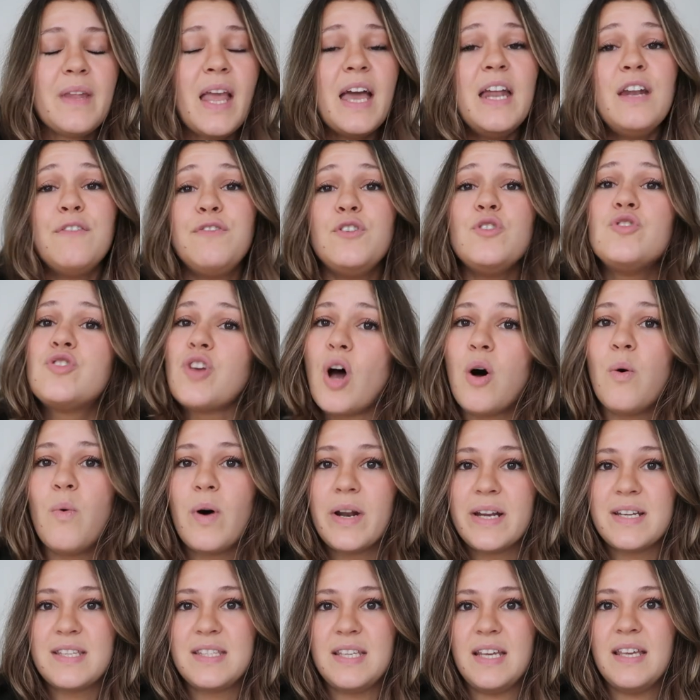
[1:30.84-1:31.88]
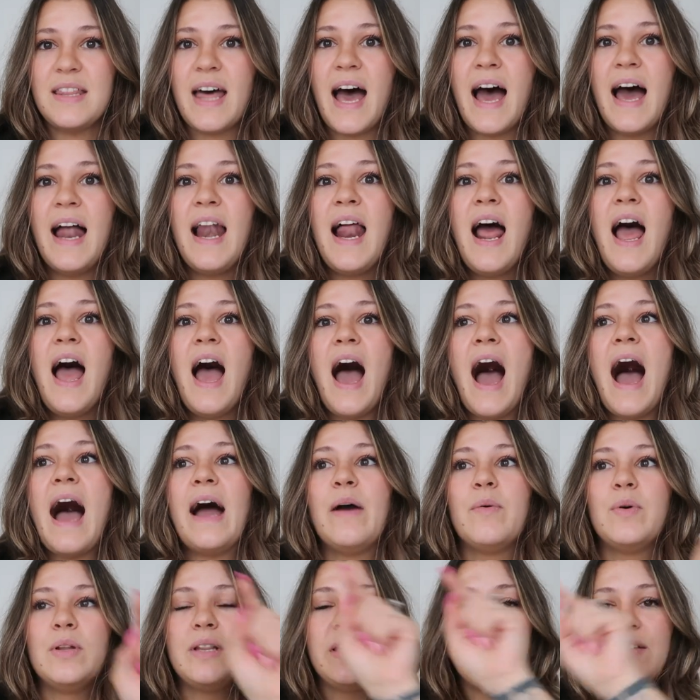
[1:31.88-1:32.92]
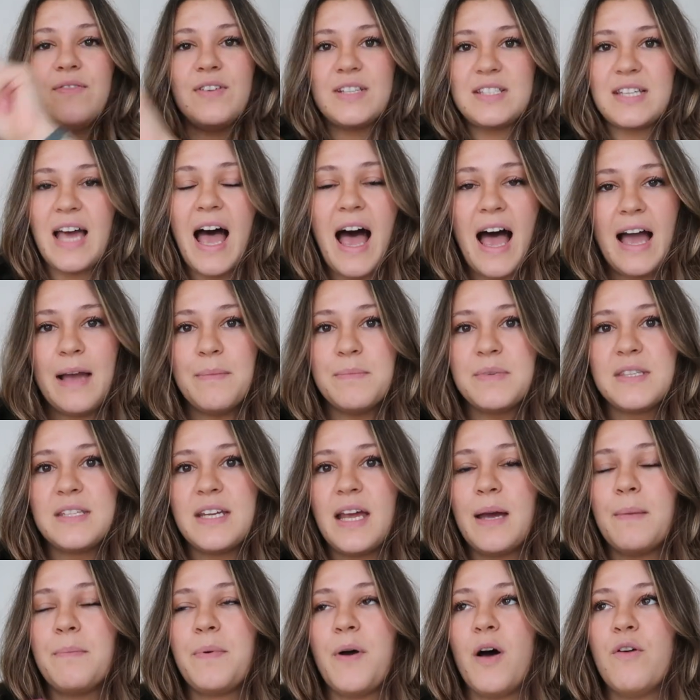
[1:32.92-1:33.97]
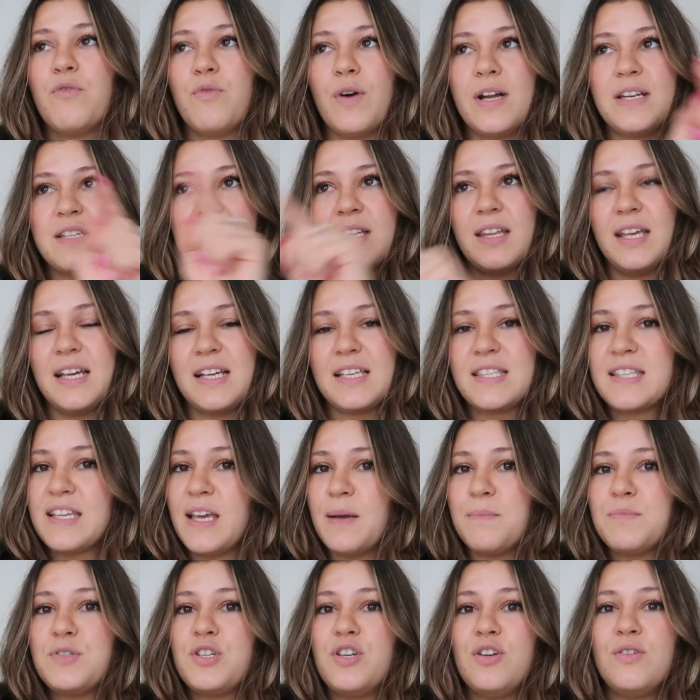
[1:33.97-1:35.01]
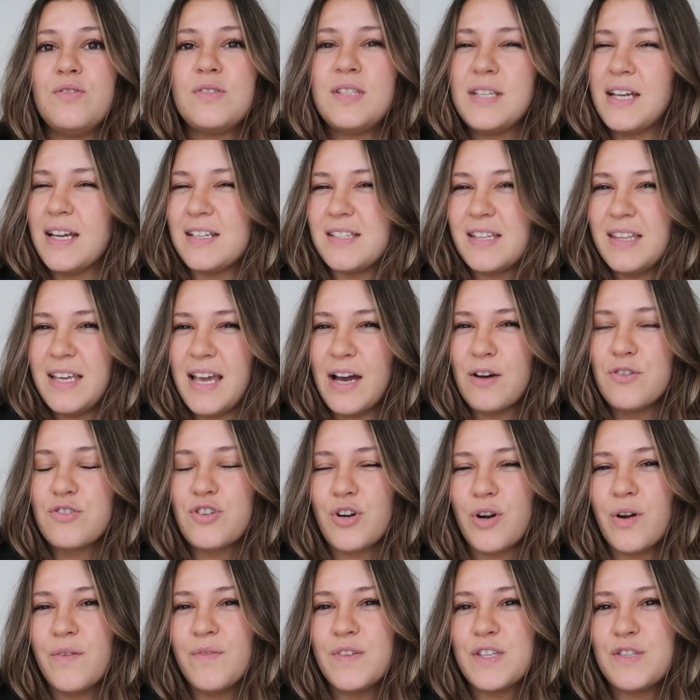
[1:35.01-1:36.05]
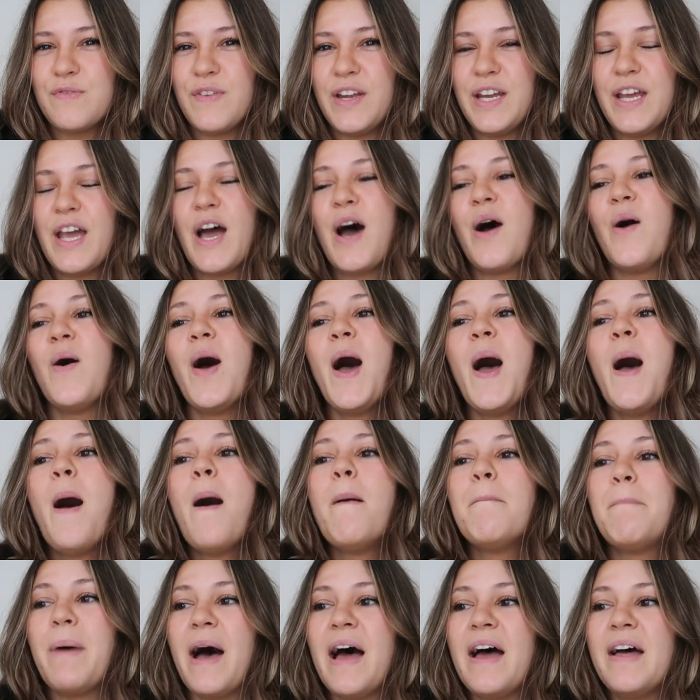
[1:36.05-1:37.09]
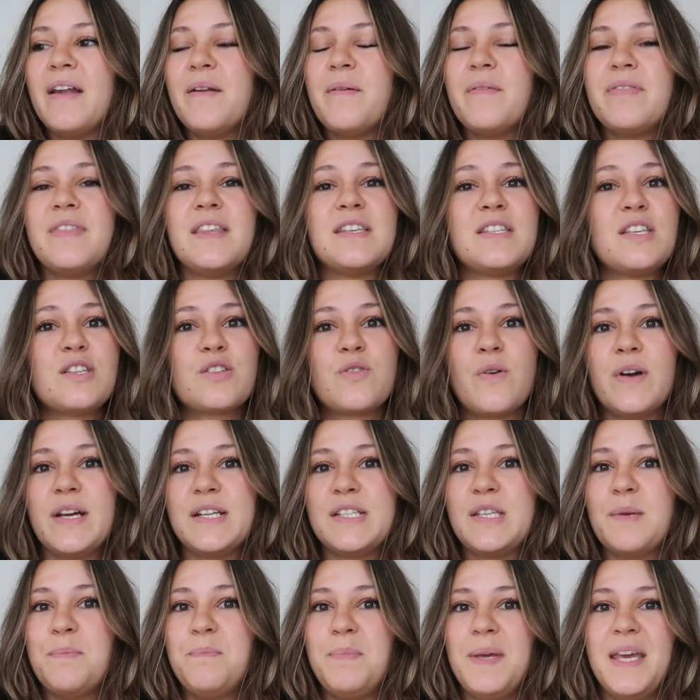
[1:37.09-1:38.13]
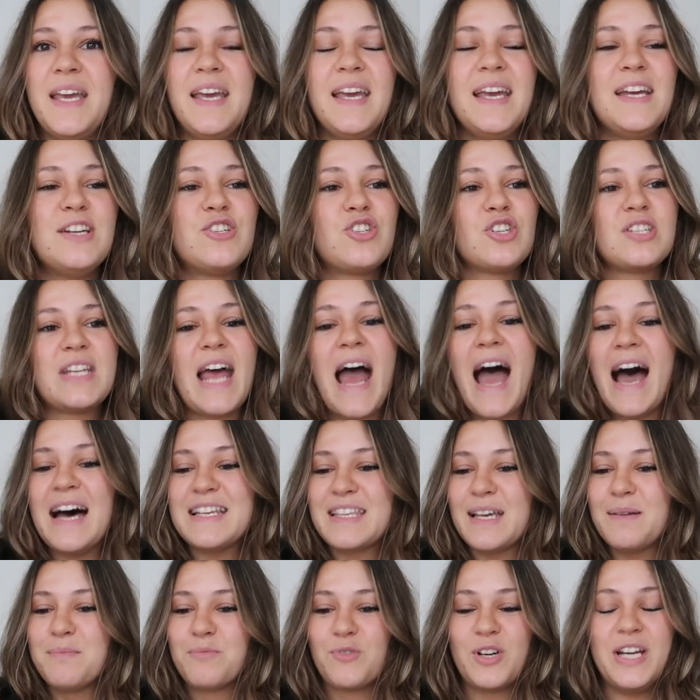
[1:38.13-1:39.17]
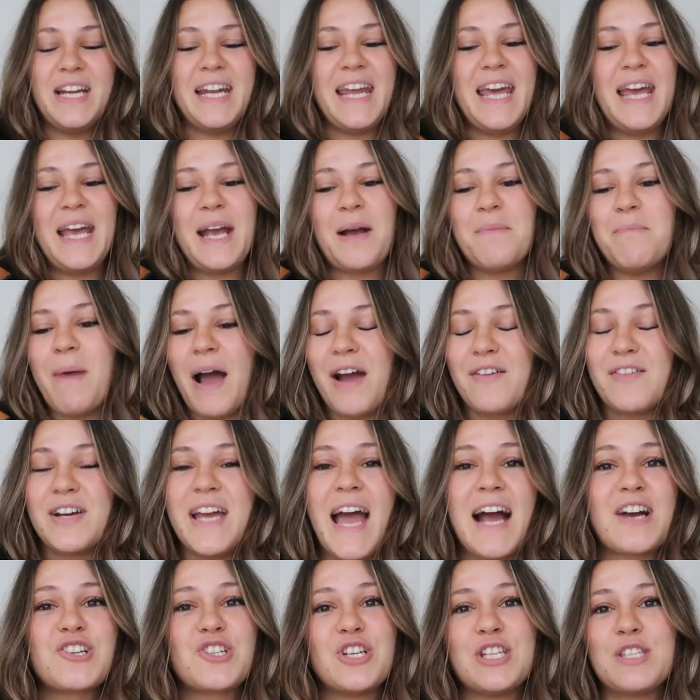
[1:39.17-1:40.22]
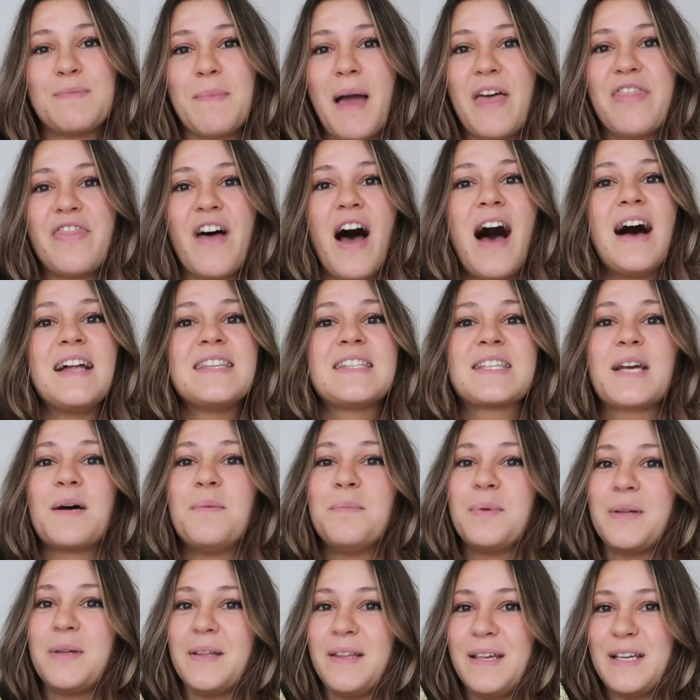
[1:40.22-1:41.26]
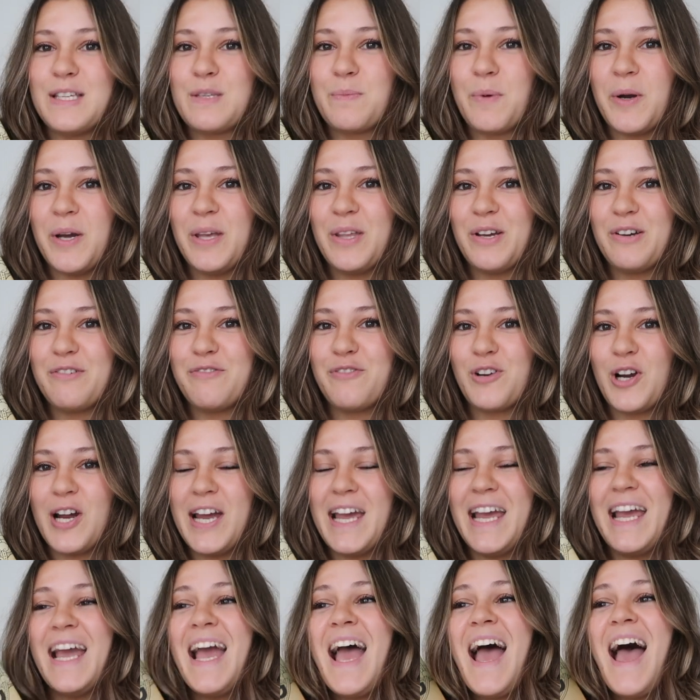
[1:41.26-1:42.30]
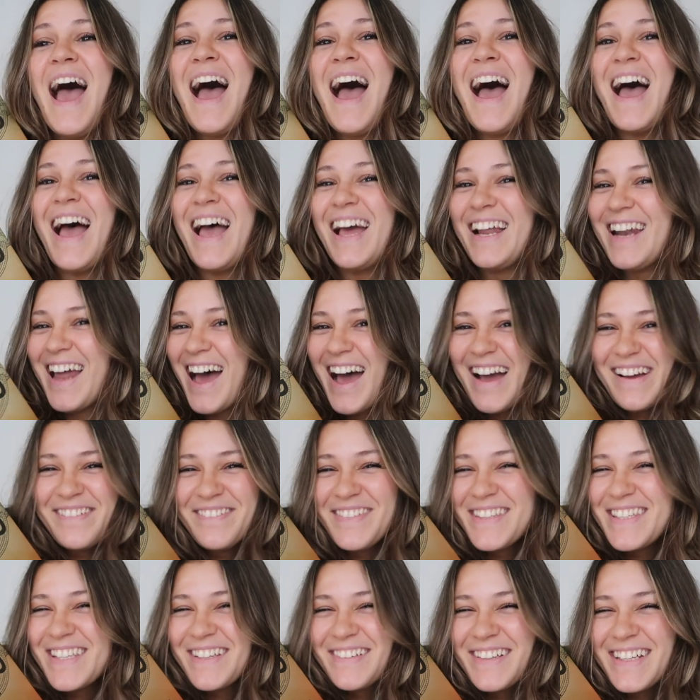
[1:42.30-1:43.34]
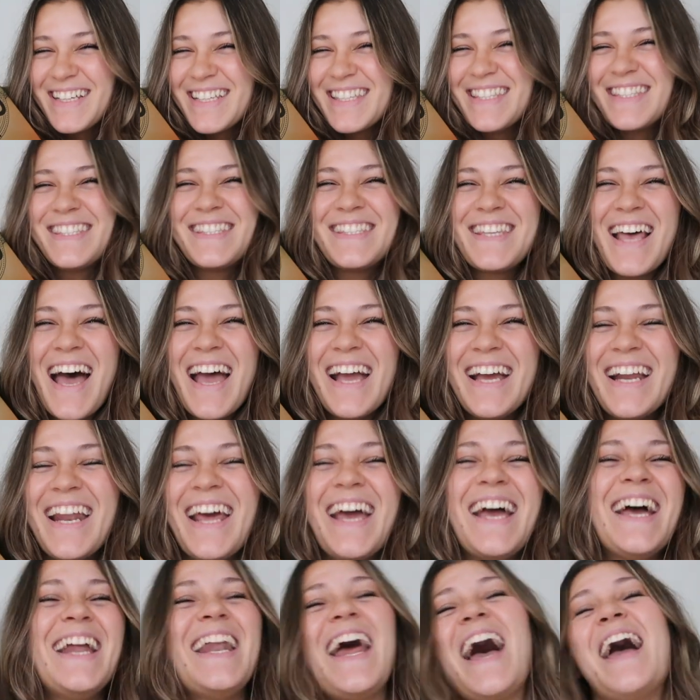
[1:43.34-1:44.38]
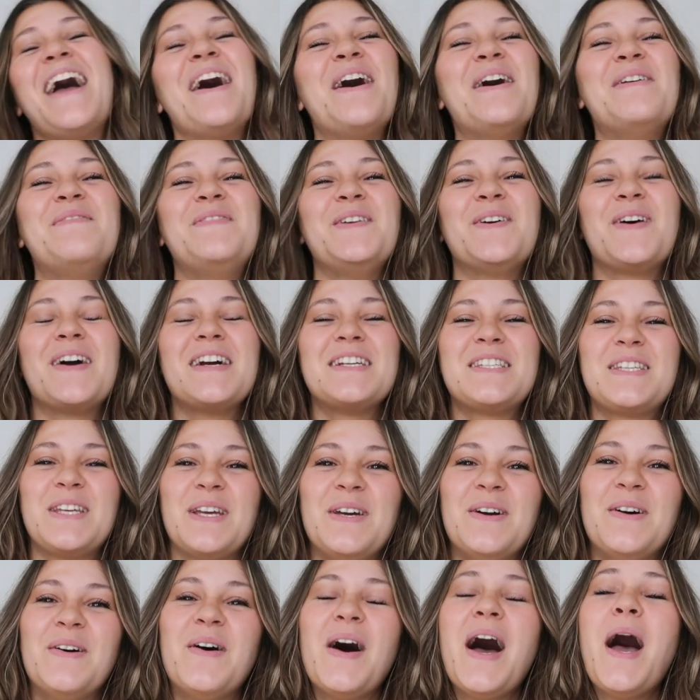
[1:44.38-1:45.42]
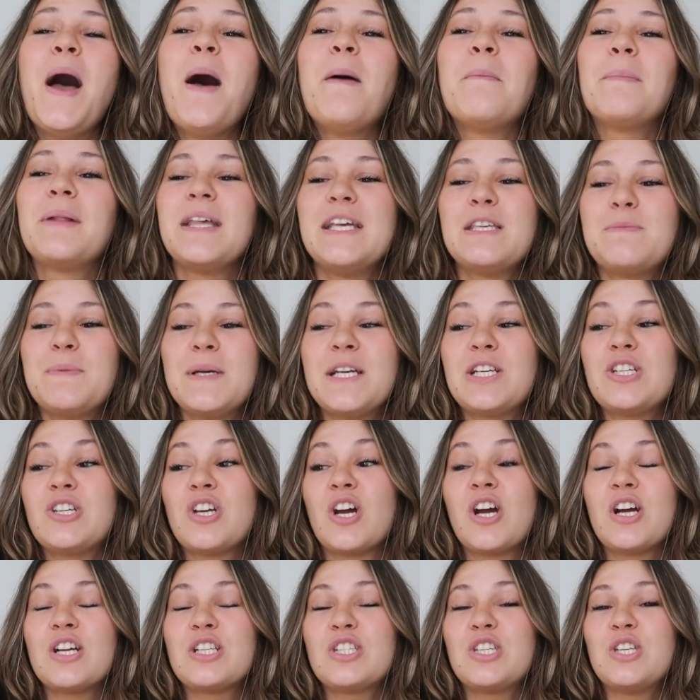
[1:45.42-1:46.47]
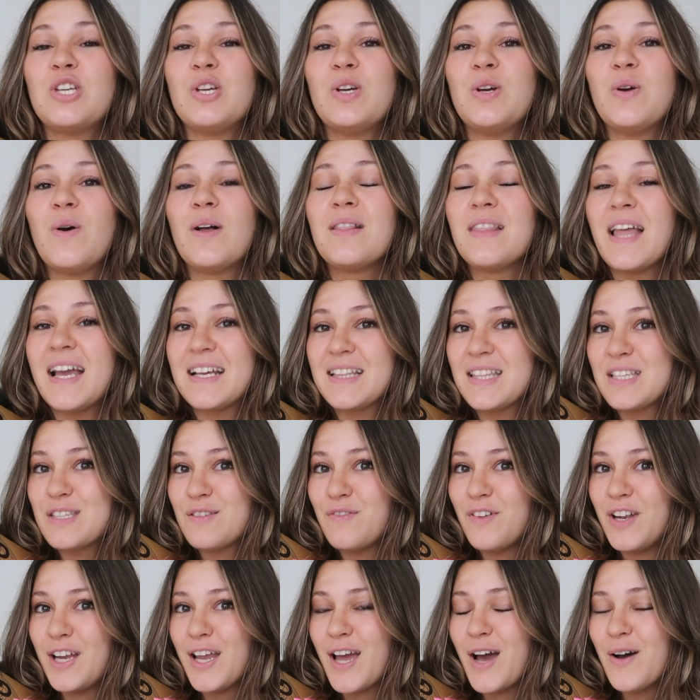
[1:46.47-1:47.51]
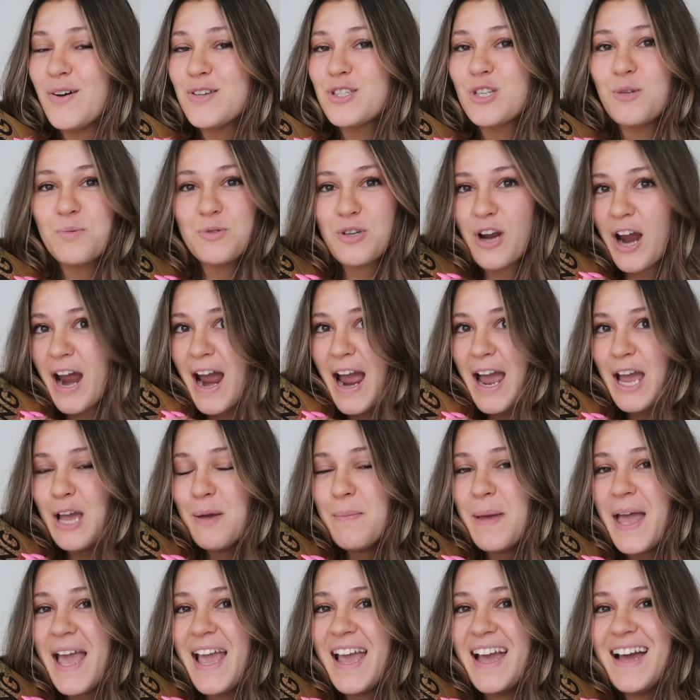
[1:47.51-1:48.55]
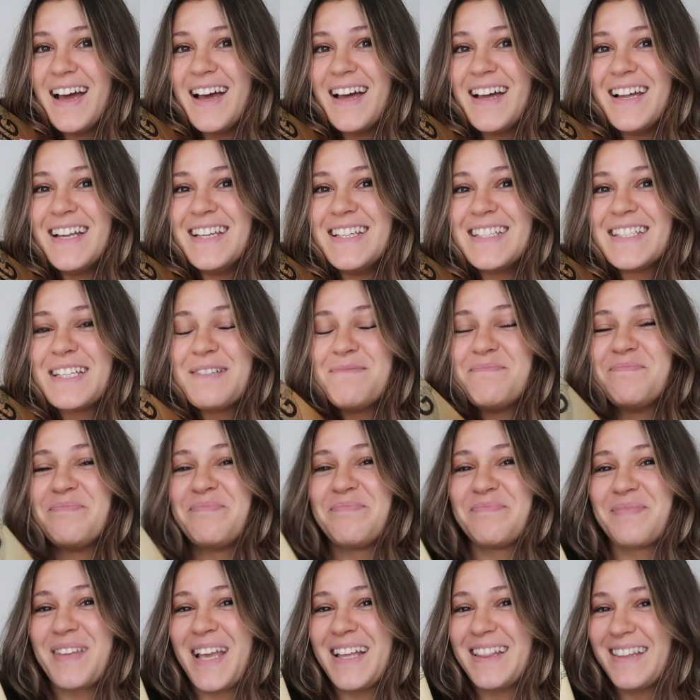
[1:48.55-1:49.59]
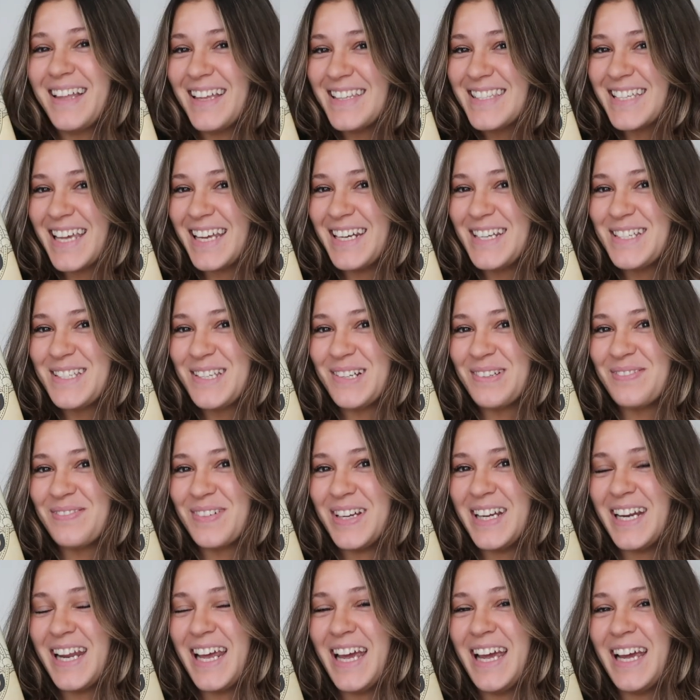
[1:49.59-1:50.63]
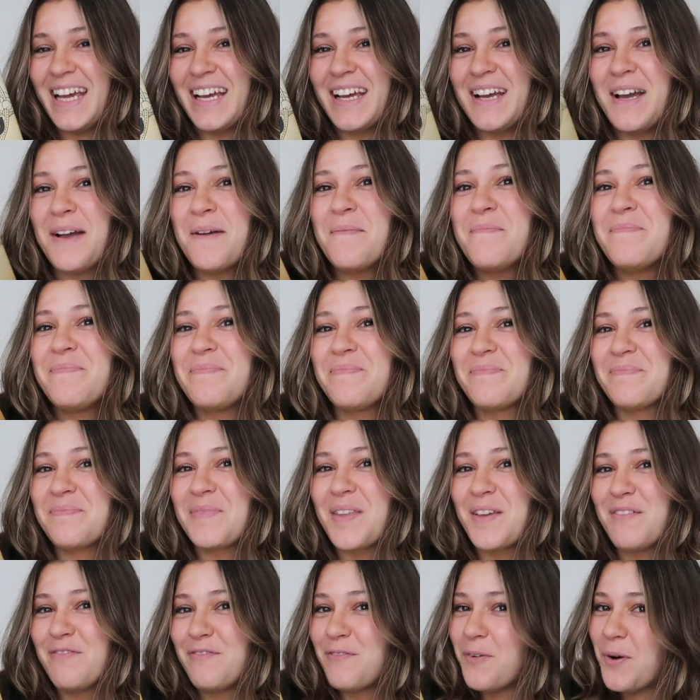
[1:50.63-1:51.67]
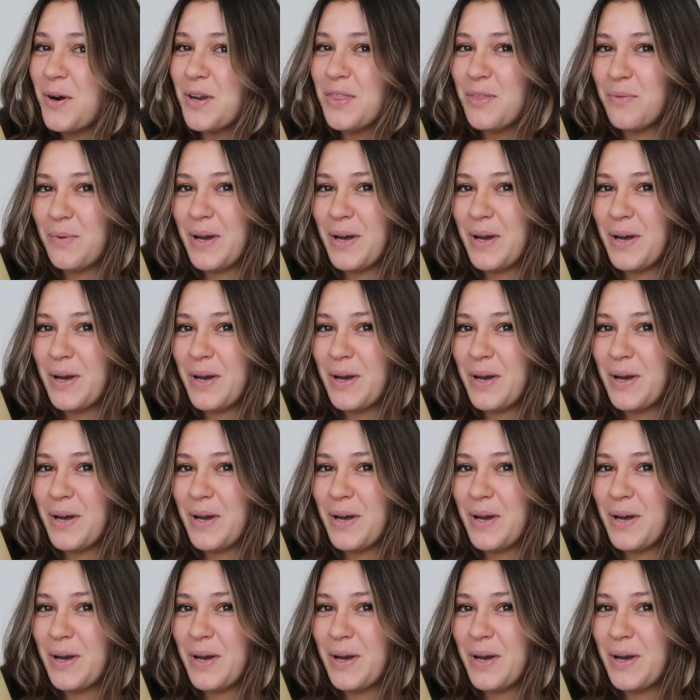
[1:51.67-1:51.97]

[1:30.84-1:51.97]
and if you don't want to see that, I will leave a timestamp of when to like skip to to get to the outro of this video. But this is going to be just as I'm reading, my reactions, my thoughts, completely spoiler free. And I'm so excited. I hope you are too. Please make sure to like this video, subscribe, and let's get into reading Fourth